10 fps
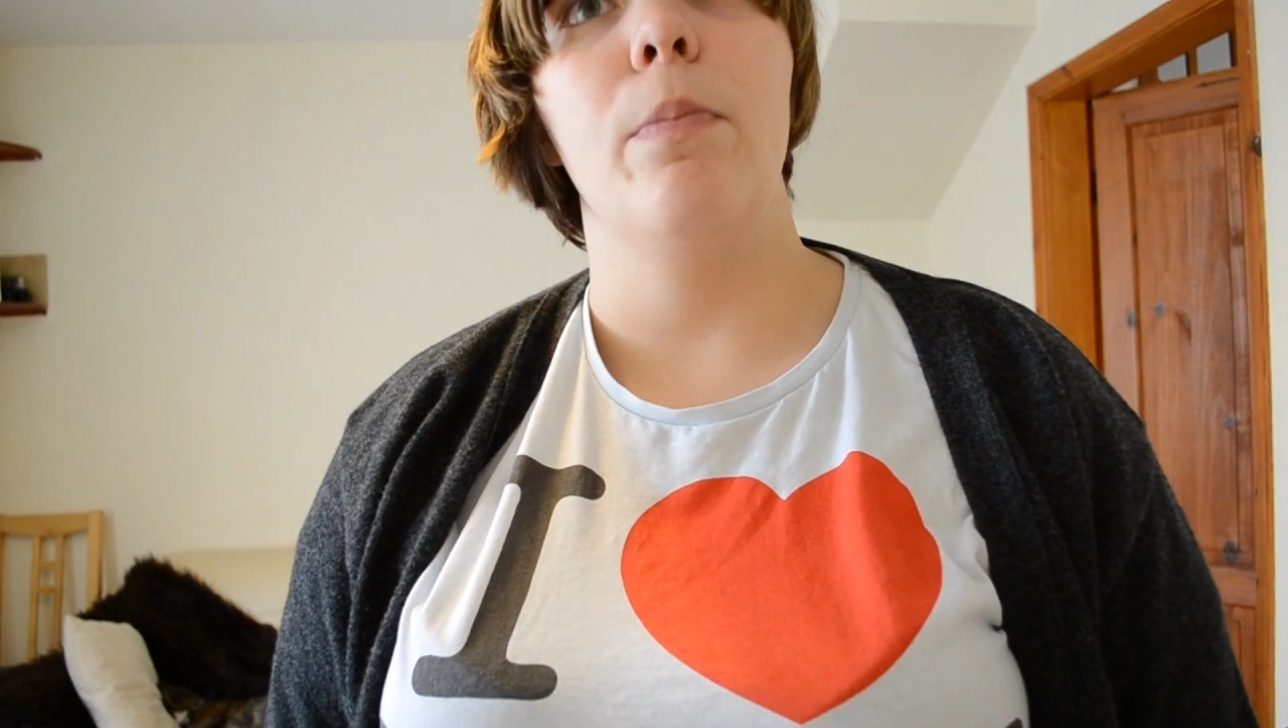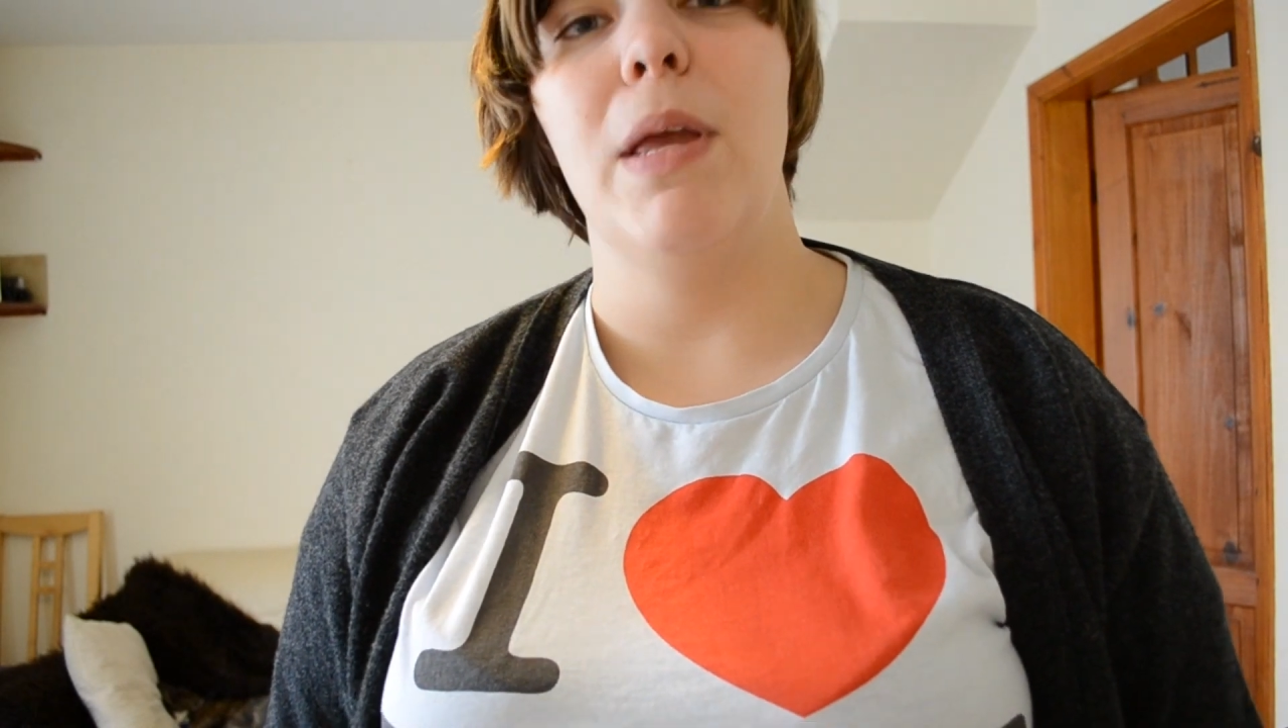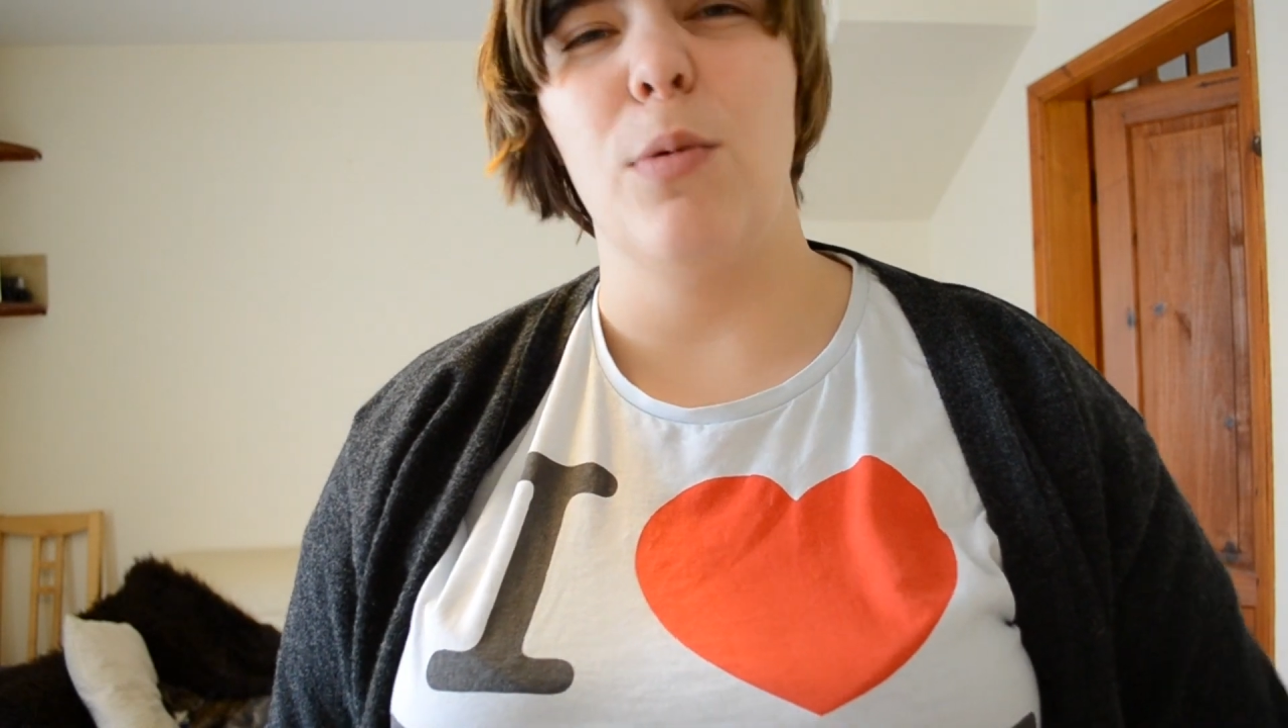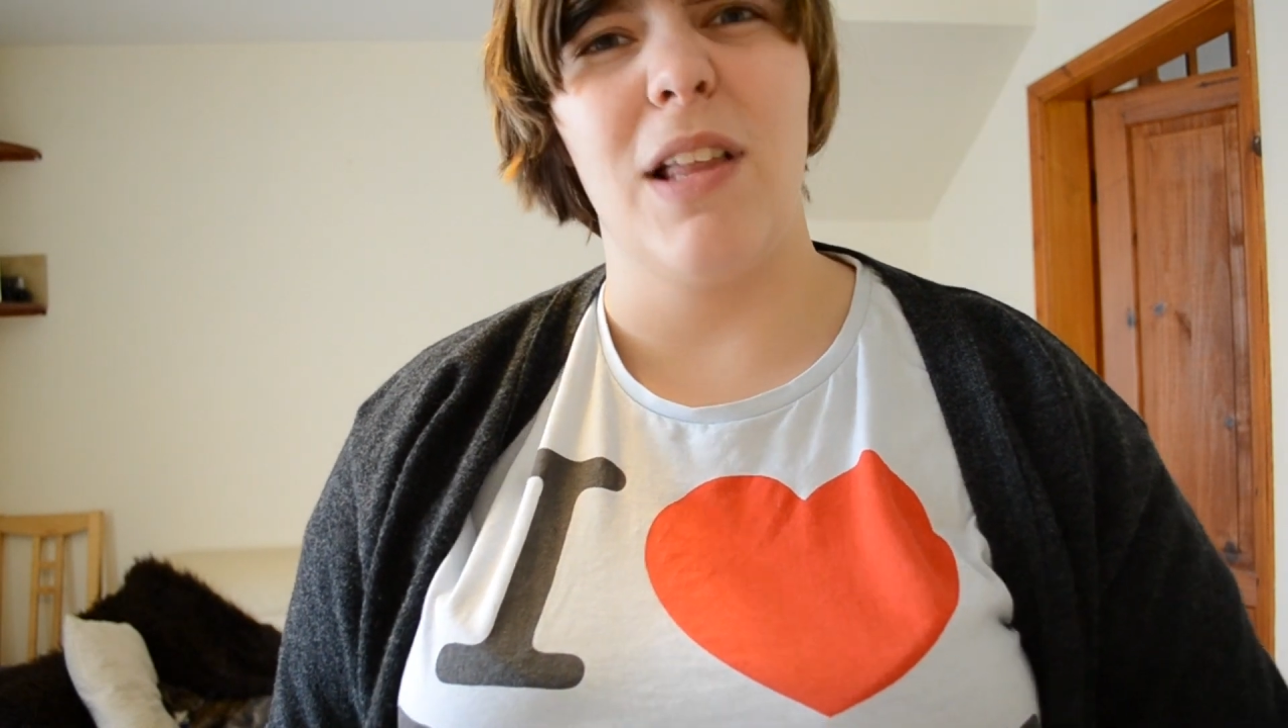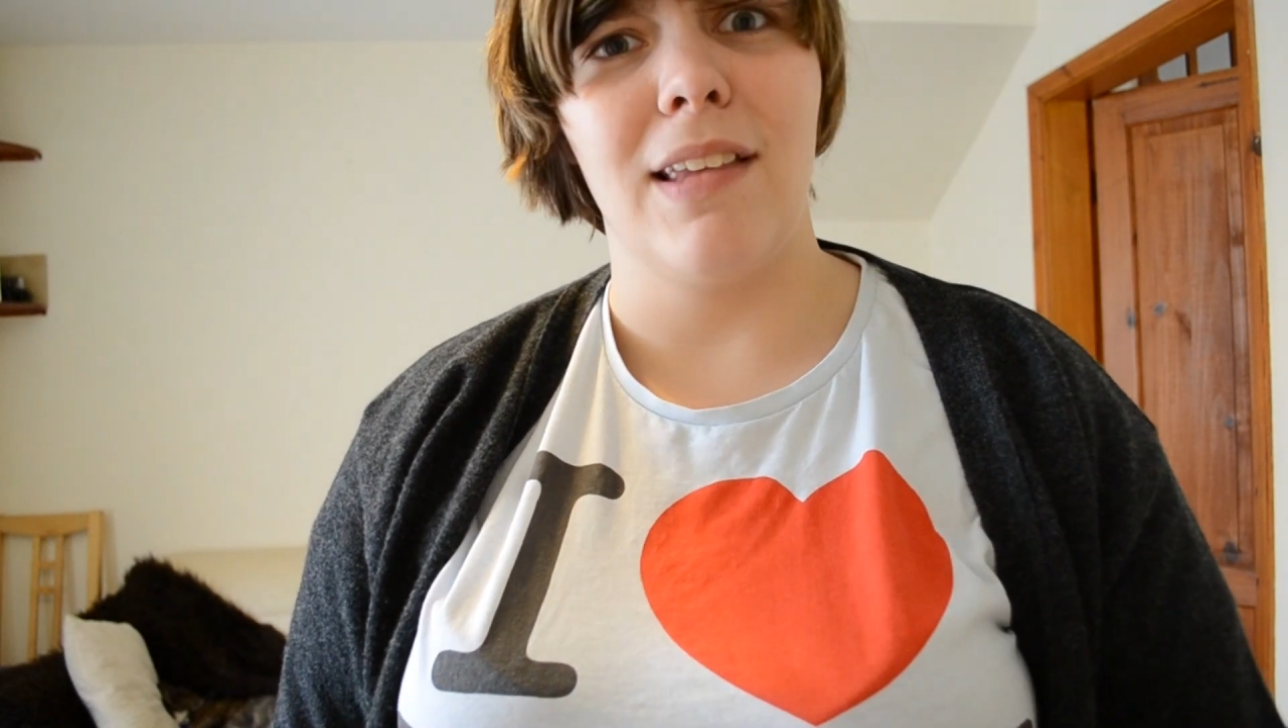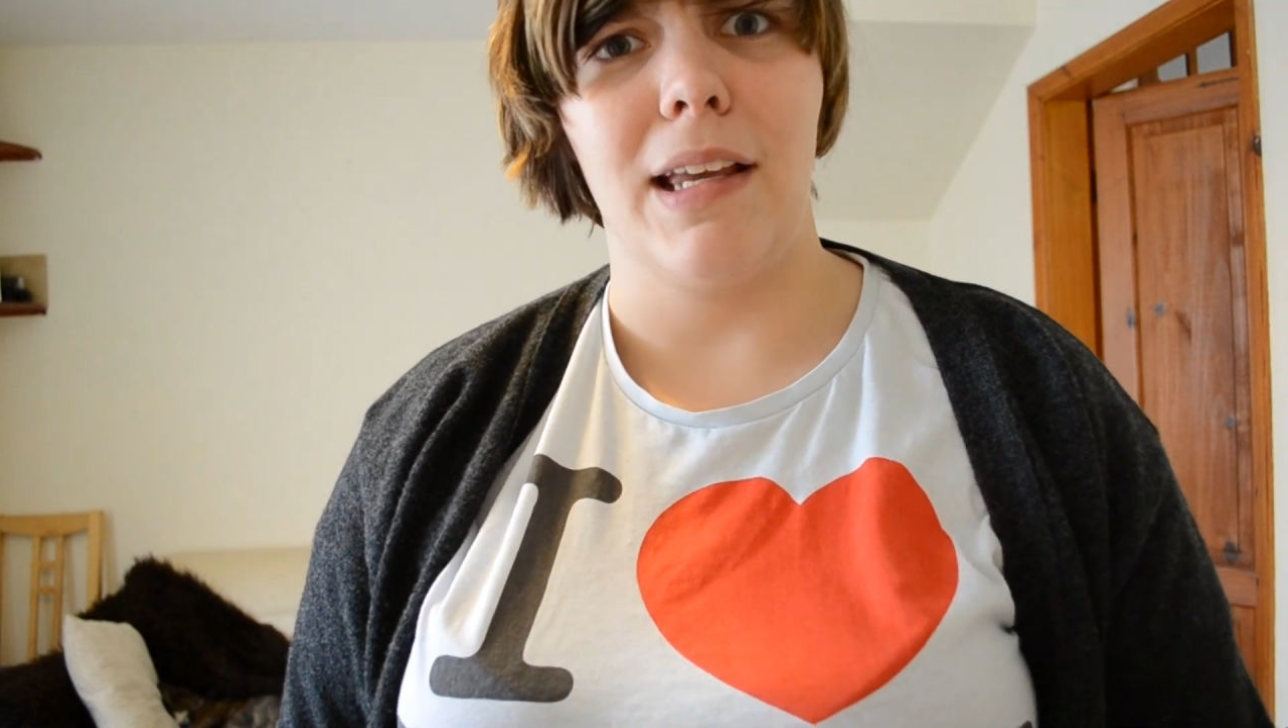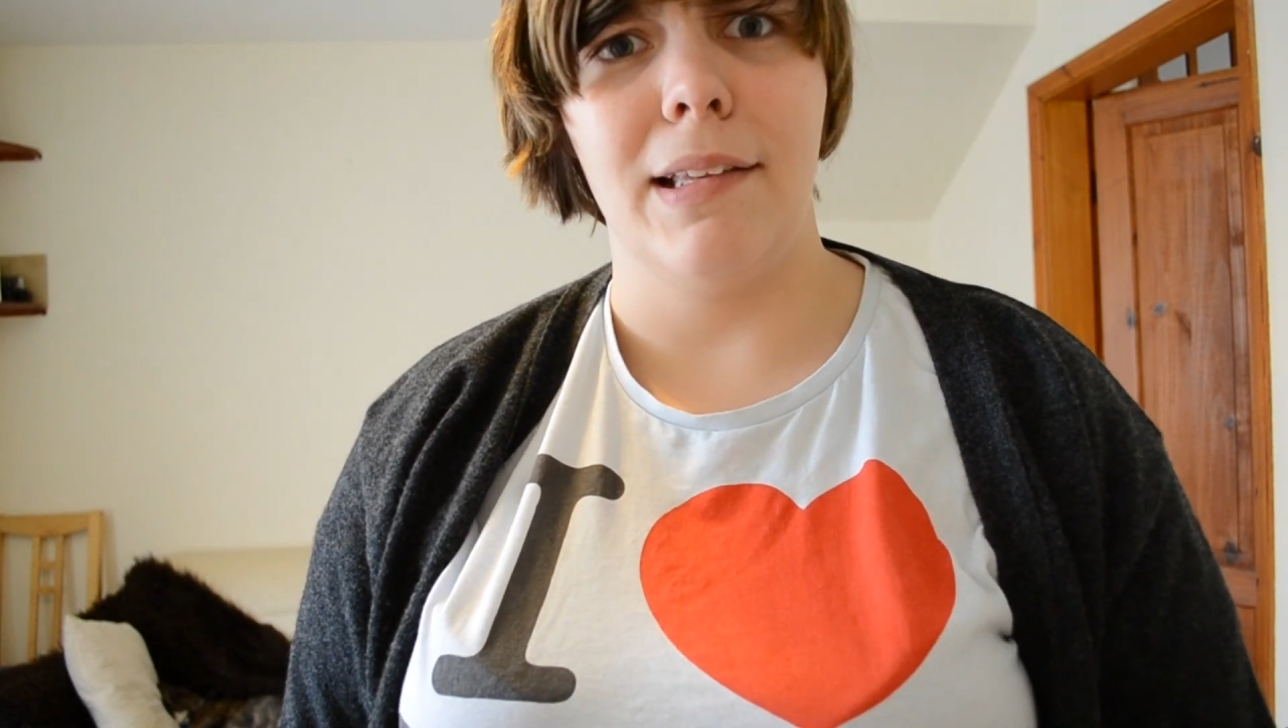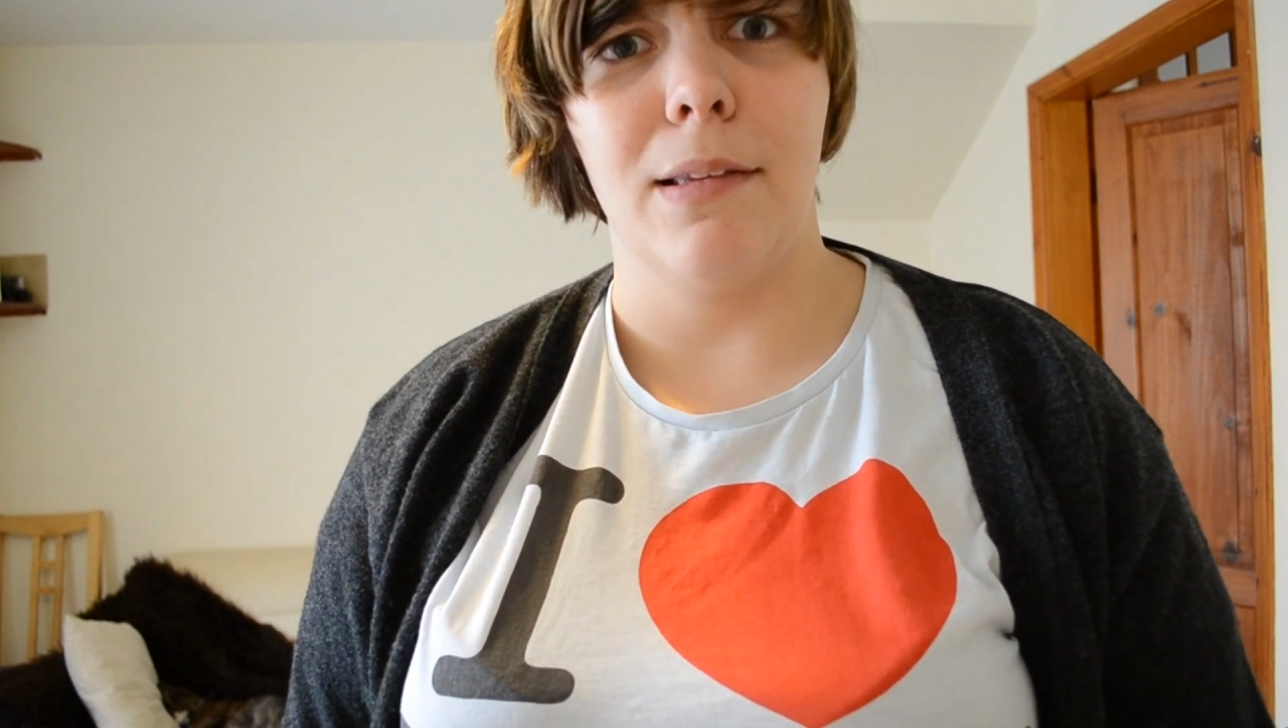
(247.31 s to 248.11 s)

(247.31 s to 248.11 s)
people had taken